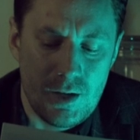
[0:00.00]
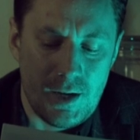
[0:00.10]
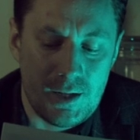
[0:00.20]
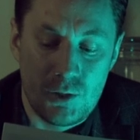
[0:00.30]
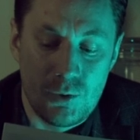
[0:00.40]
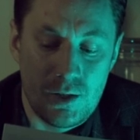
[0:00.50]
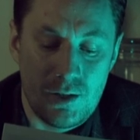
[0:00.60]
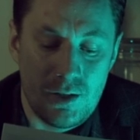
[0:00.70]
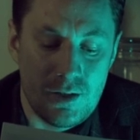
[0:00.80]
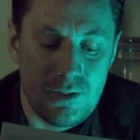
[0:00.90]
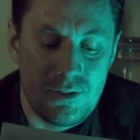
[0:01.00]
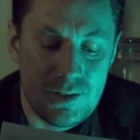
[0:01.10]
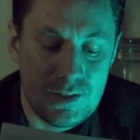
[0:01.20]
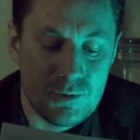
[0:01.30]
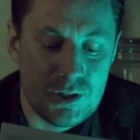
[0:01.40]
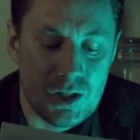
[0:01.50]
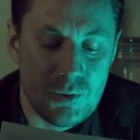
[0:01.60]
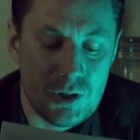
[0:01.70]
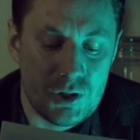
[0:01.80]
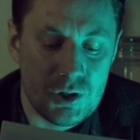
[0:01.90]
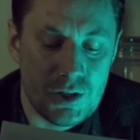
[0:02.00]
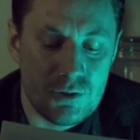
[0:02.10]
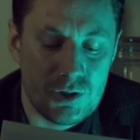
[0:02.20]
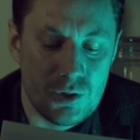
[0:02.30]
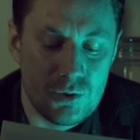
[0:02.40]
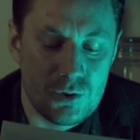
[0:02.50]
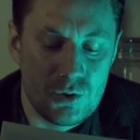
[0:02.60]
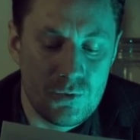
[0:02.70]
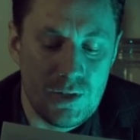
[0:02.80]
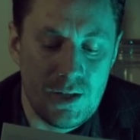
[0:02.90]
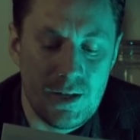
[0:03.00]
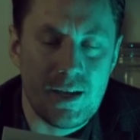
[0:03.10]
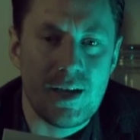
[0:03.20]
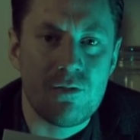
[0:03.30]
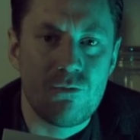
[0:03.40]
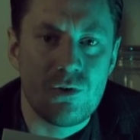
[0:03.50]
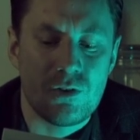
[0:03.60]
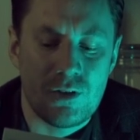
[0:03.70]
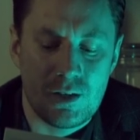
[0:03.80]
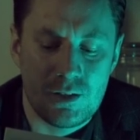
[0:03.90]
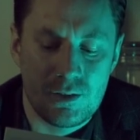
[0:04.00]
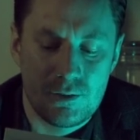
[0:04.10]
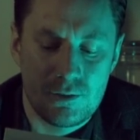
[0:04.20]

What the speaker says: I had no idea that this was the question that was going to reveal everything.